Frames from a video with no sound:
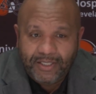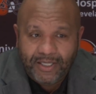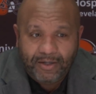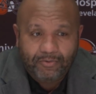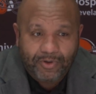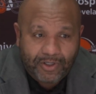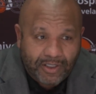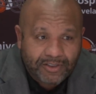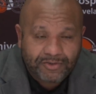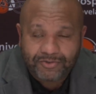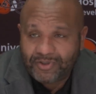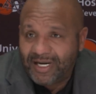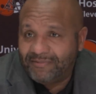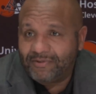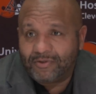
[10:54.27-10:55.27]
and we're going to
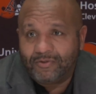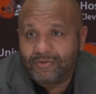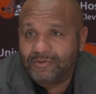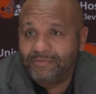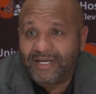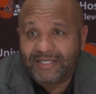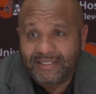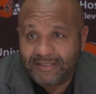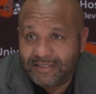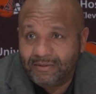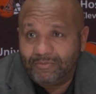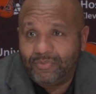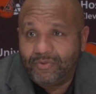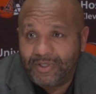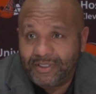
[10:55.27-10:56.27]
draft a quarterback at
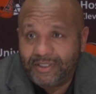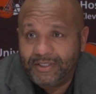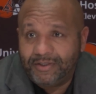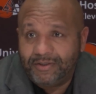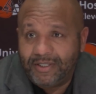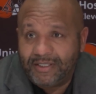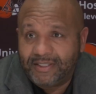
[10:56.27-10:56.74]
some point here.